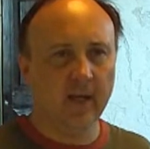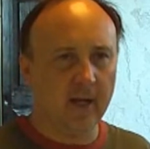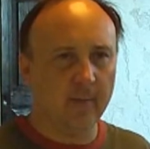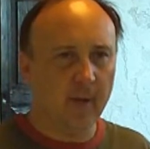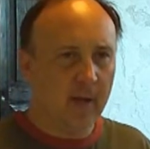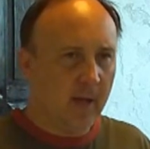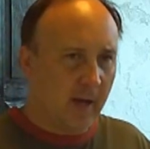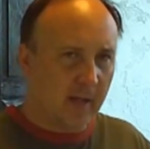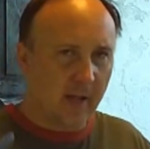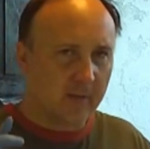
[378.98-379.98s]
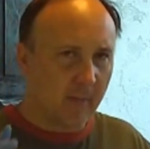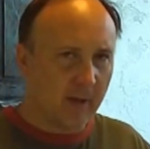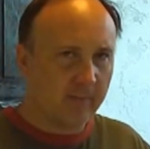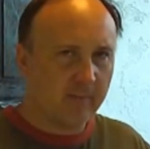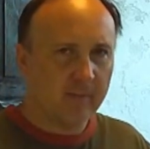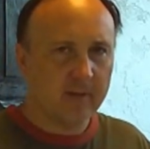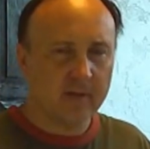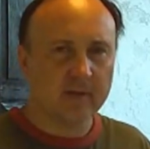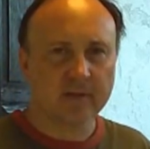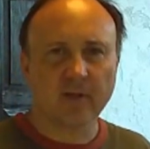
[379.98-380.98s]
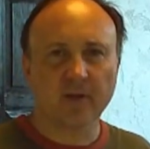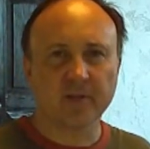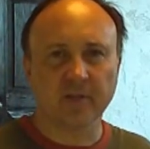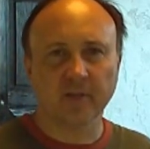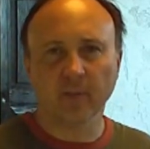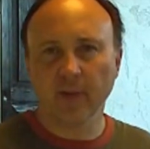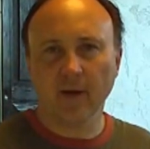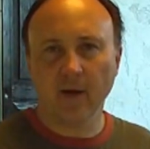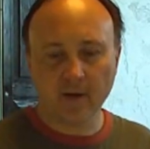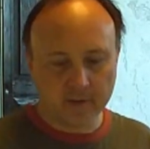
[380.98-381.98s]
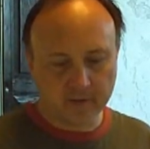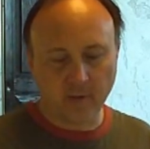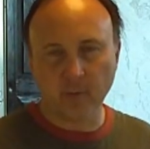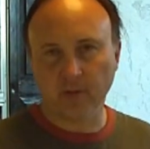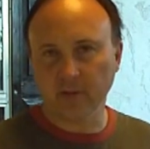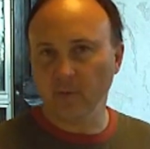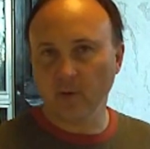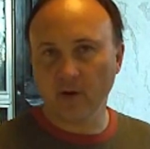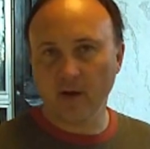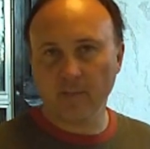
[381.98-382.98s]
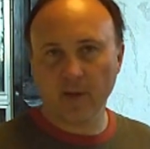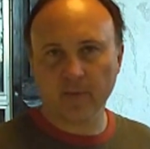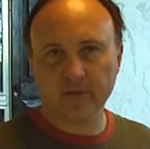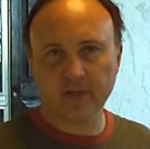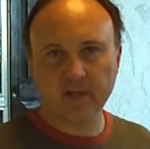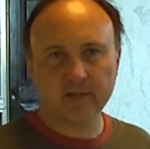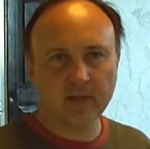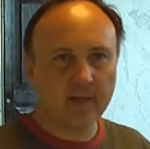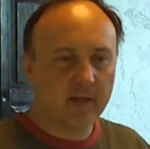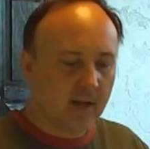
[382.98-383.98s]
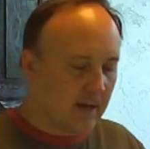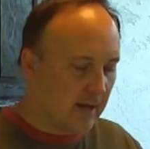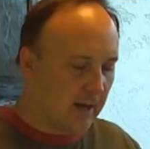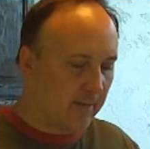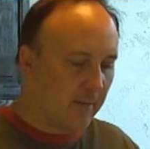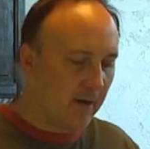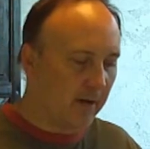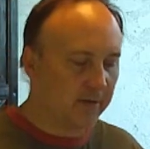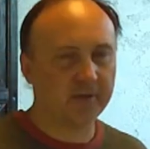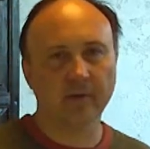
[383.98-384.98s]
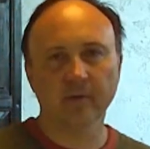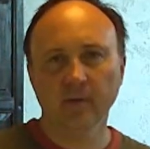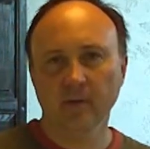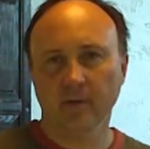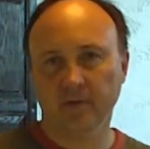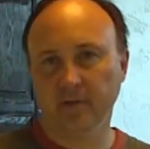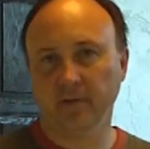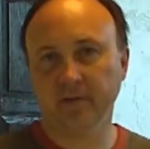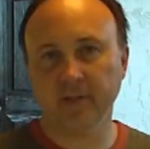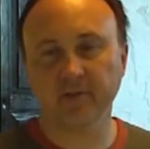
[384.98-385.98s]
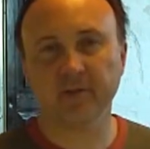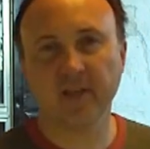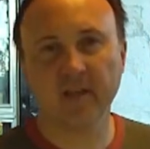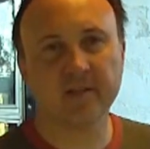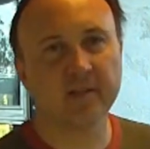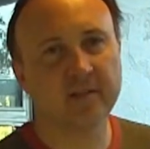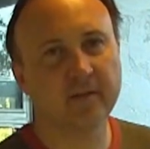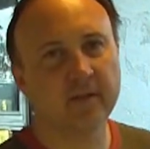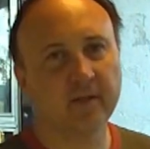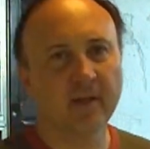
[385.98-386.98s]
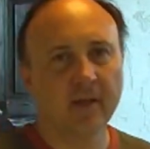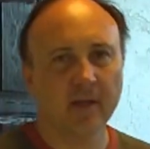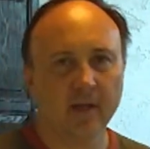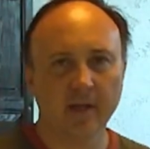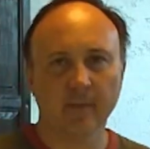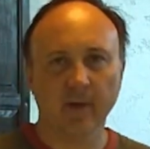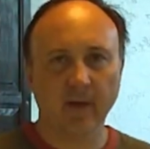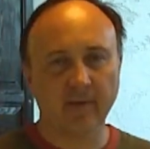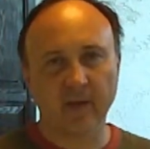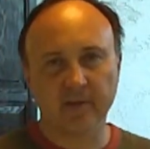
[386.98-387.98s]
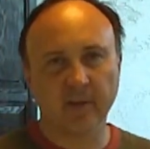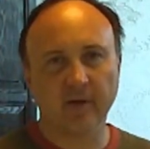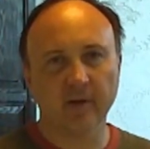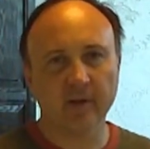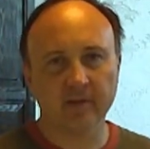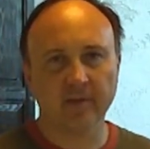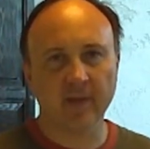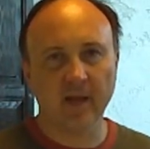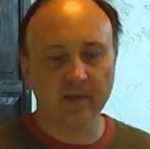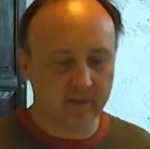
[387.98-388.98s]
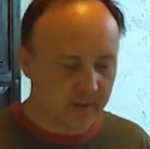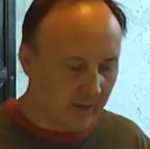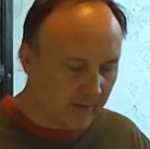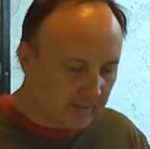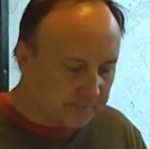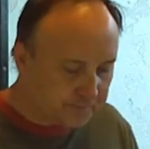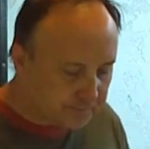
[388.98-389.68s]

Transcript: I like my salsa a little bit hotter, so I'll put a little more hot peppers in it. Also, there's a little citrus taste into it, and I've got some ingredients for that. So,